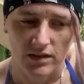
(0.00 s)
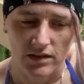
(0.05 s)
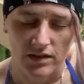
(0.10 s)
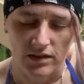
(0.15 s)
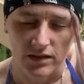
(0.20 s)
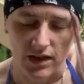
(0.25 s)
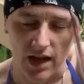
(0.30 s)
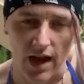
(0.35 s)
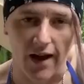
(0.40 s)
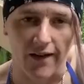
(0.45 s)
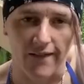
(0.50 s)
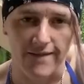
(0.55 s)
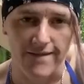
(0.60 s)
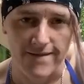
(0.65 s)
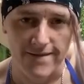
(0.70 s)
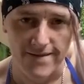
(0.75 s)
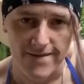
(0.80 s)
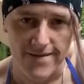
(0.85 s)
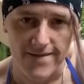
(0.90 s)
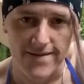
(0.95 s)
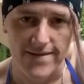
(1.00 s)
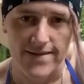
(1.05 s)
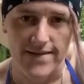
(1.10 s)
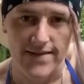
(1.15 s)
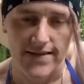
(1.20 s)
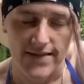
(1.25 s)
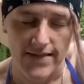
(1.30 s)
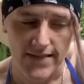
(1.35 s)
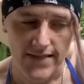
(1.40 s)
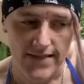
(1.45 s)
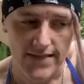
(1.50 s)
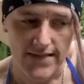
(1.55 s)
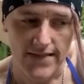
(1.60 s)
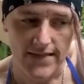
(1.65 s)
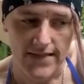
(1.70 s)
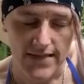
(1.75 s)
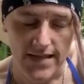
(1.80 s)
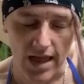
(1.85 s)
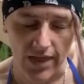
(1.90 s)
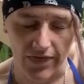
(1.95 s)
Yeah.
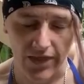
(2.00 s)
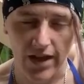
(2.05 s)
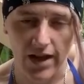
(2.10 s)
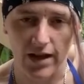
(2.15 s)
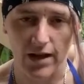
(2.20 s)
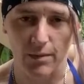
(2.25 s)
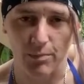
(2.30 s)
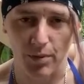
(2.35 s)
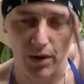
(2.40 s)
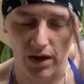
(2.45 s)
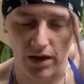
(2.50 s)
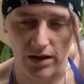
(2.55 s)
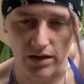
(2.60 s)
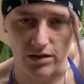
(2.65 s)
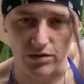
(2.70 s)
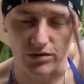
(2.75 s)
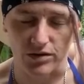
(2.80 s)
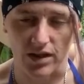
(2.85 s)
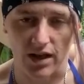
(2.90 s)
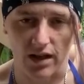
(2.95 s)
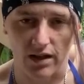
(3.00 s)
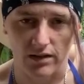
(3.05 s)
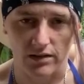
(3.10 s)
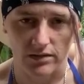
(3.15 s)
I think I could probably use that.